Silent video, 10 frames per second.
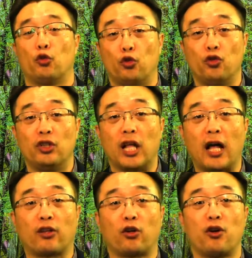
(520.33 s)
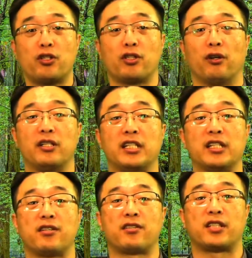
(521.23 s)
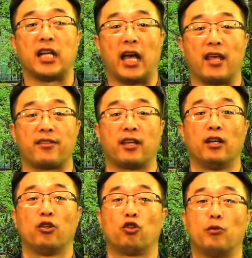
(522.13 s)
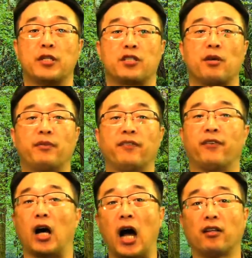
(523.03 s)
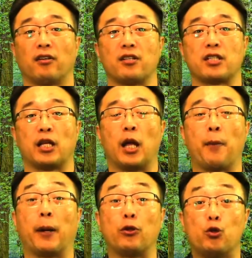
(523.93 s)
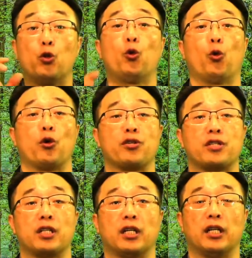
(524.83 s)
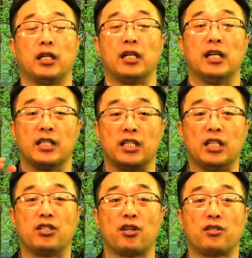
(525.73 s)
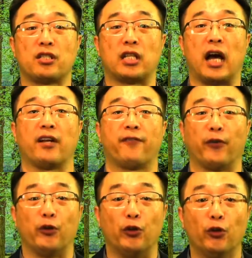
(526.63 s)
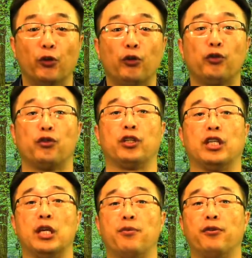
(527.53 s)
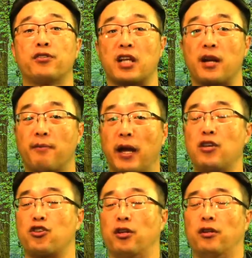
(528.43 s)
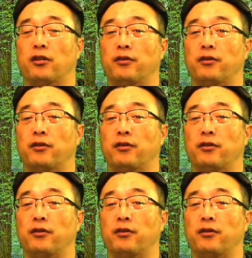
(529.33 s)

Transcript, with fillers: Do not consider Jesus' death to be something for others, but yours. Jesus died for you to give you salvation.